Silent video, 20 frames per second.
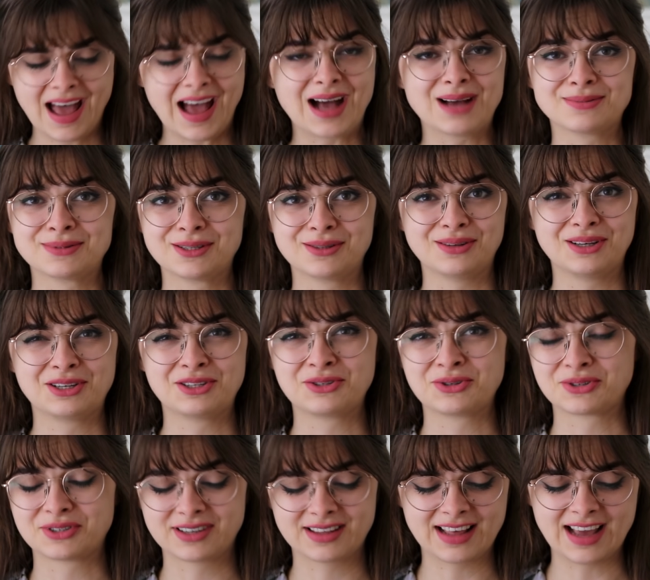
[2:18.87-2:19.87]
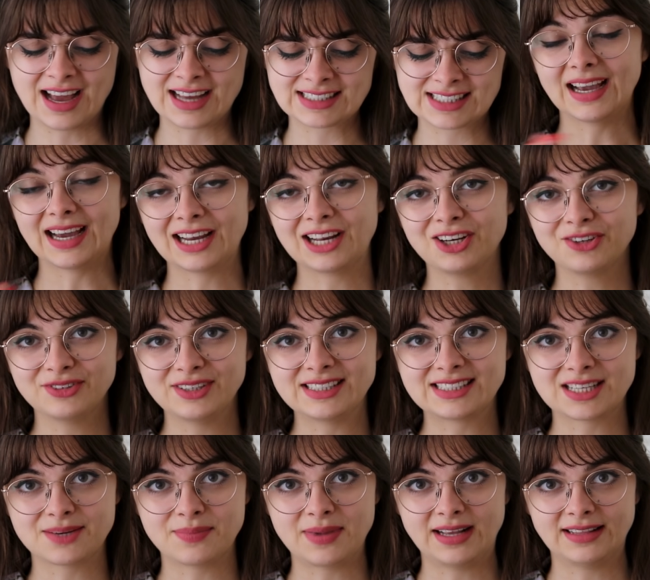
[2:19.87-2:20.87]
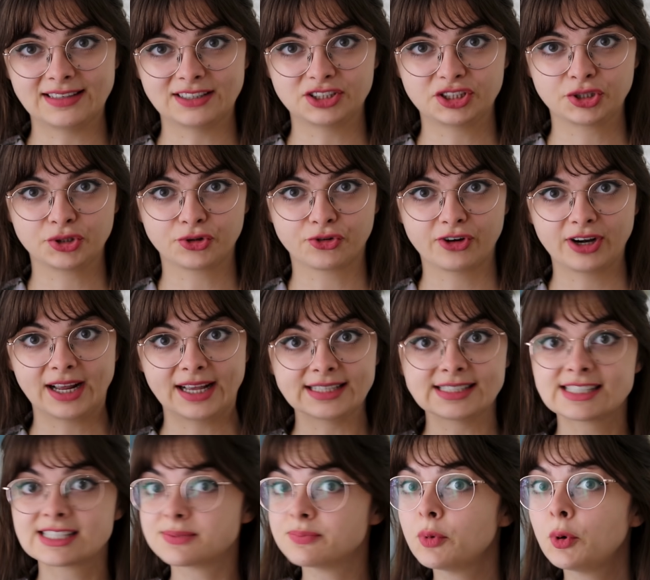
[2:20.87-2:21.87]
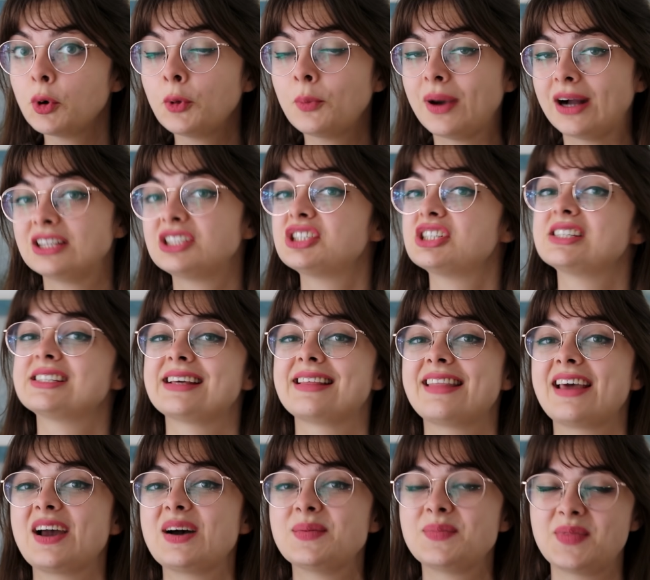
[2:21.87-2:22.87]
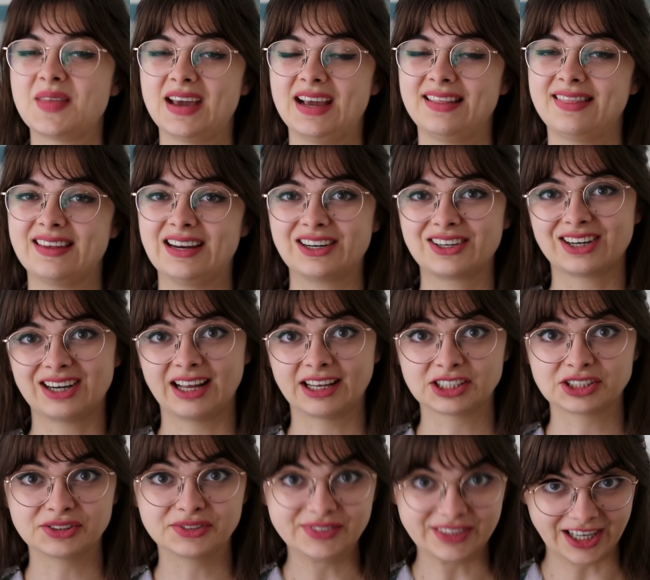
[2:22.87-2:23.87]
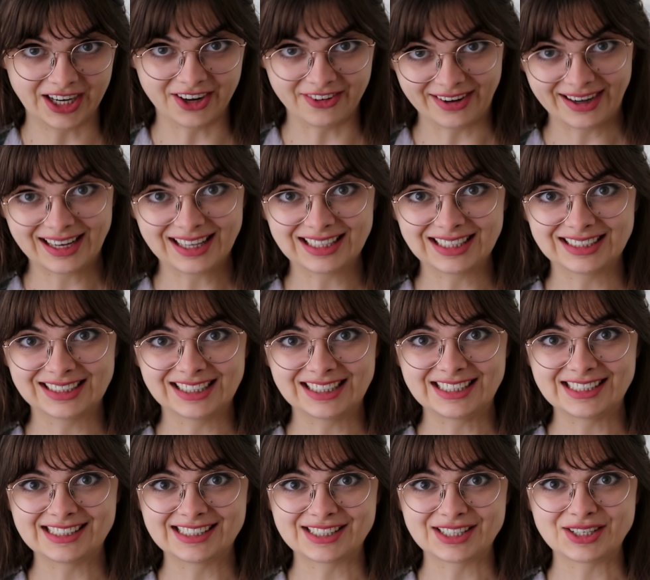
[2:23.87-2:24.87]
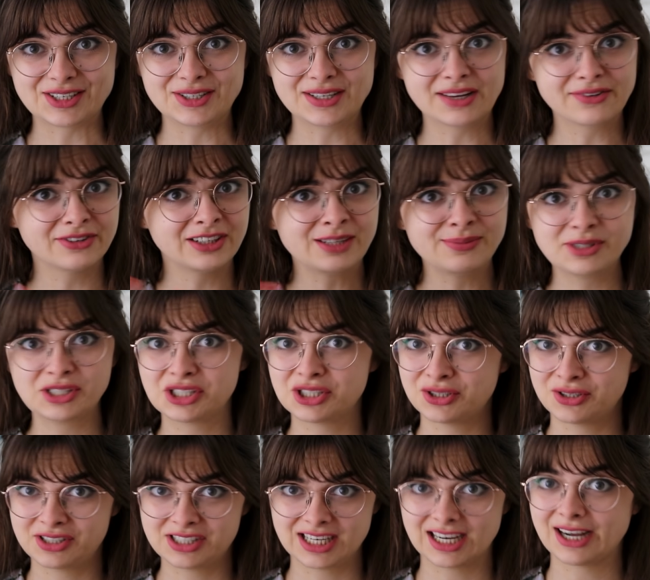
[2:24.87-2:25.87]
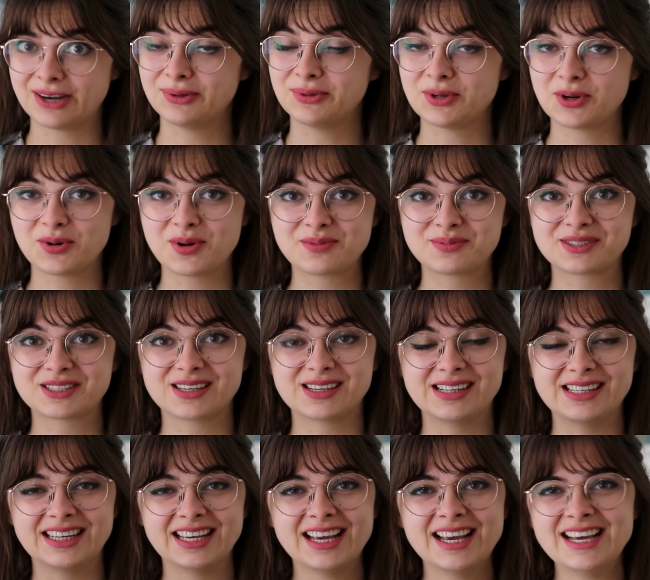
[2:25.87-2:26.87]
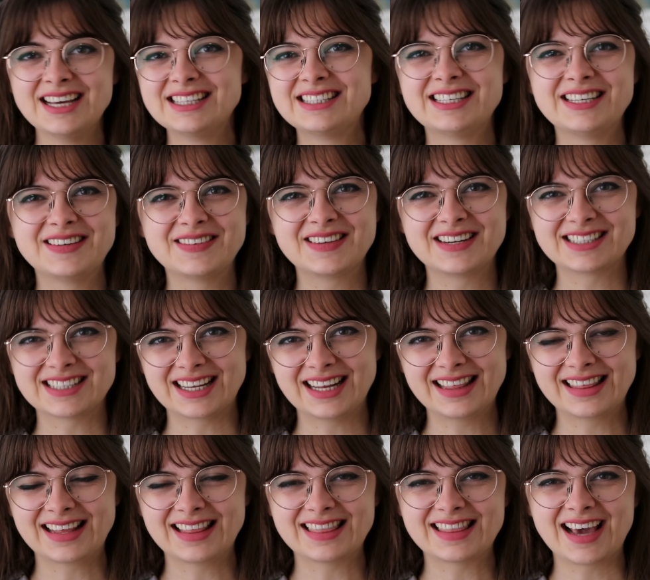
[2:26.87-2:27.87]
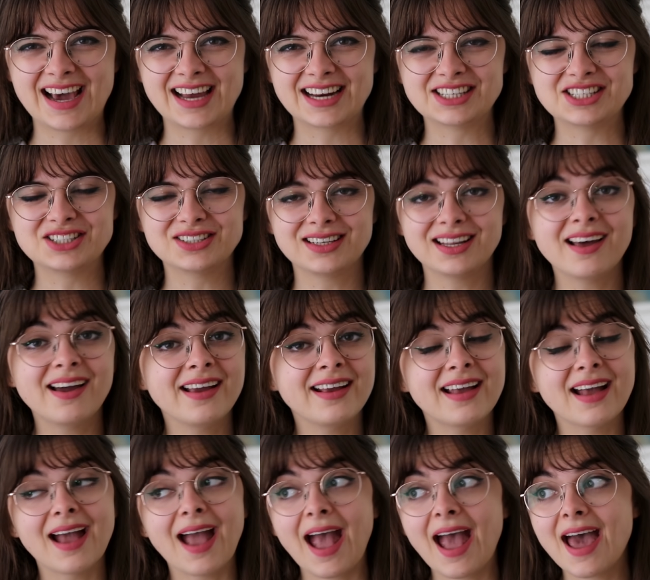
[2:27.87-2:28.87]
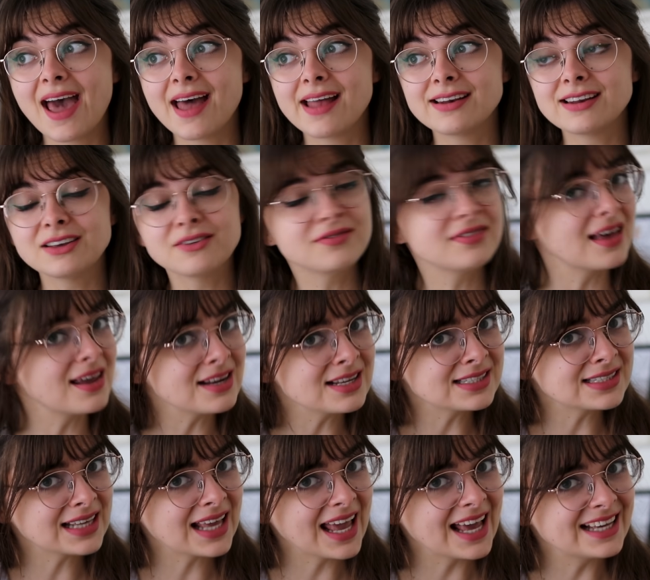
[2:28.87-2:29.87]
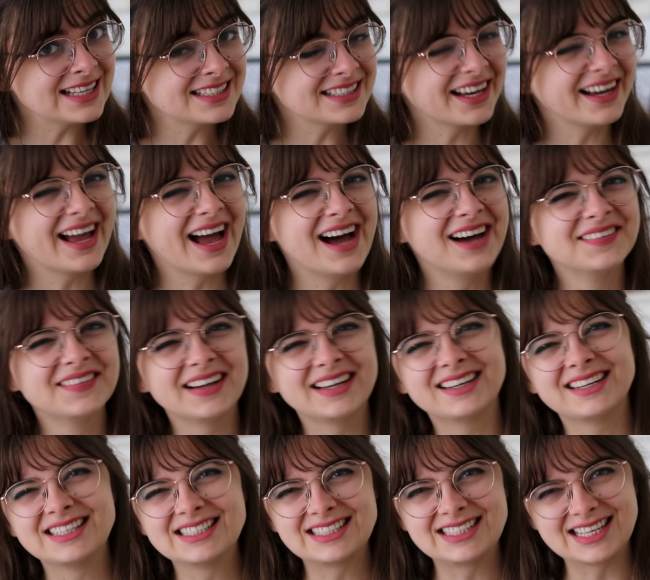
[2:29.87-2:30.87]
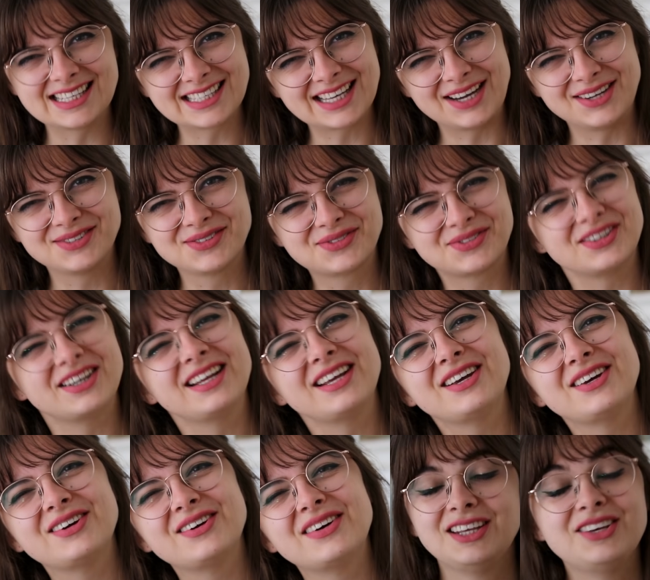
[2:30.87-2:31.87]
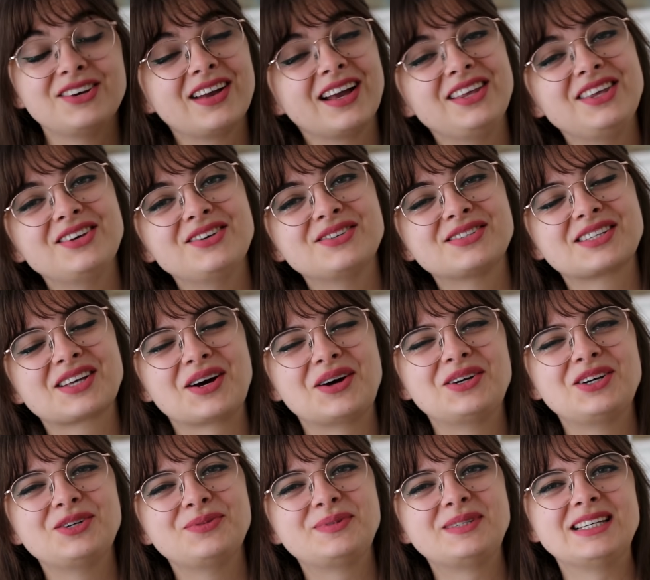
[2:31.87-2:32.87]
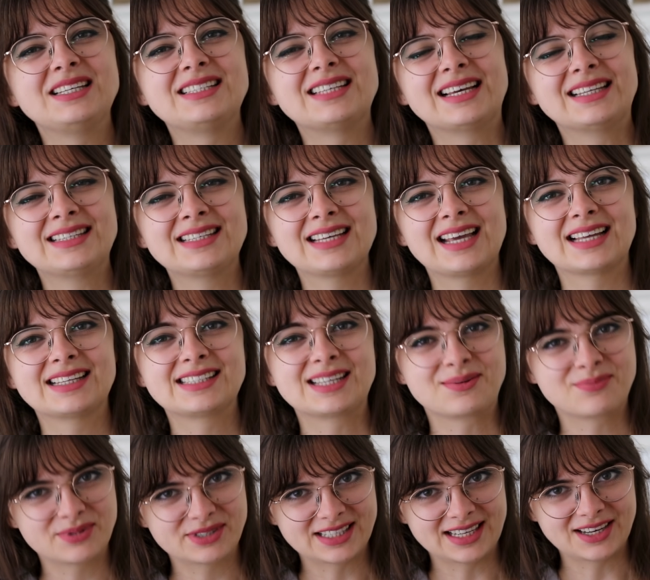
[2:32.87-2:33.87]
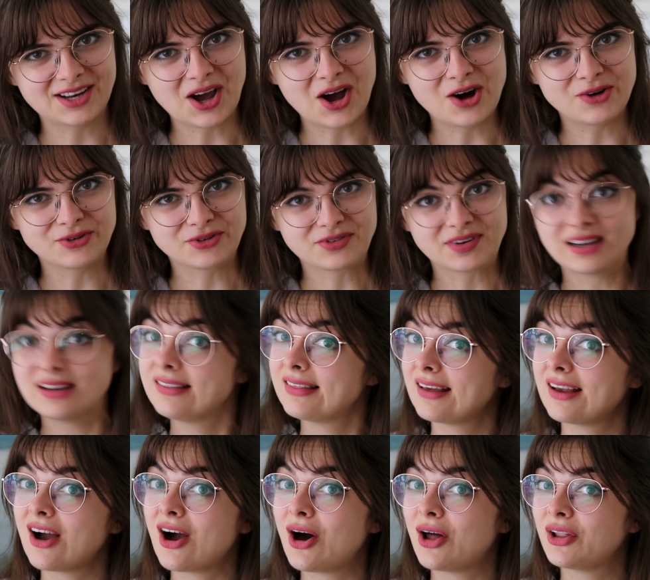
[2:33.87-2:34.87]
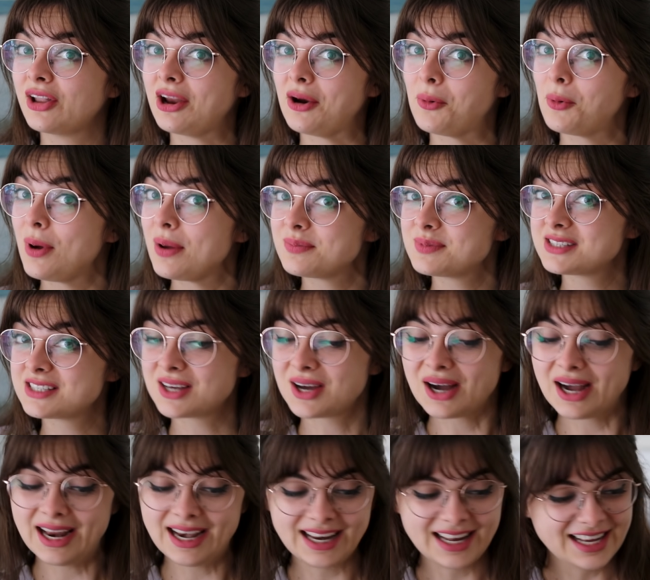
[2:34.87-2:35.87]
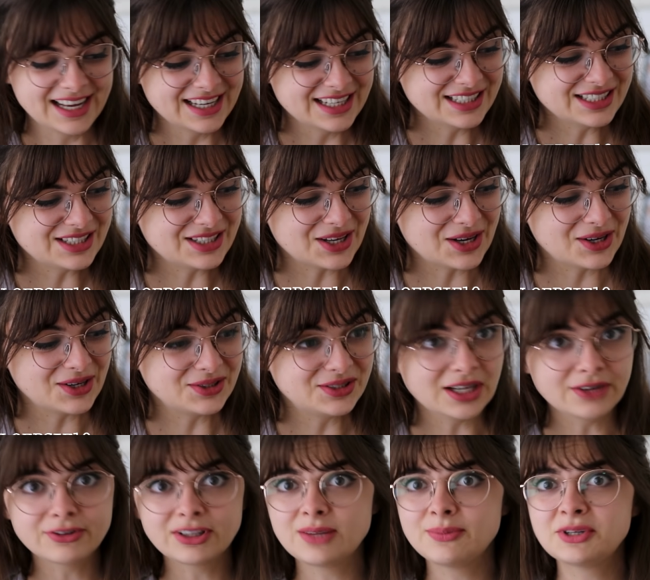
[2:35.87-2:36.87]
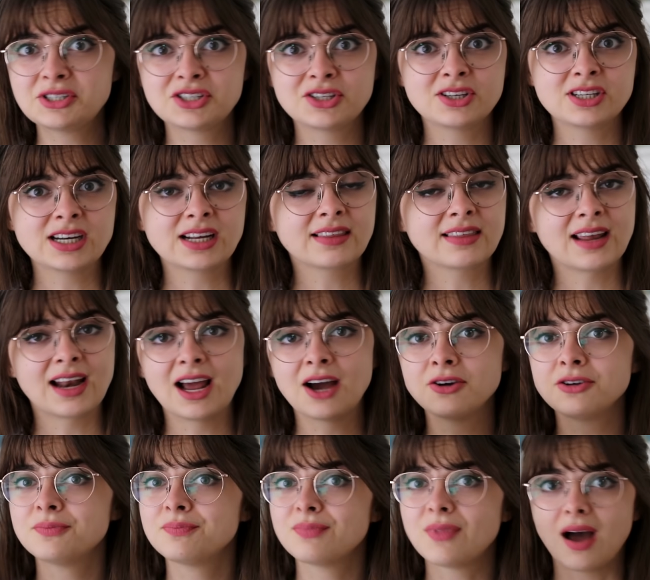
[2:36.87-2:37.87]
Absolutely adore that. Ana Luisa make their jewelry in small batches and they update their collection very regularly, so definitely be sure to check out their website, see if there's anything there that you like, and if that is the case, I have a nice discount for you. You can use code LOEPSIE10 to get 10% off of anything on their website, so definitely be sure to check that out.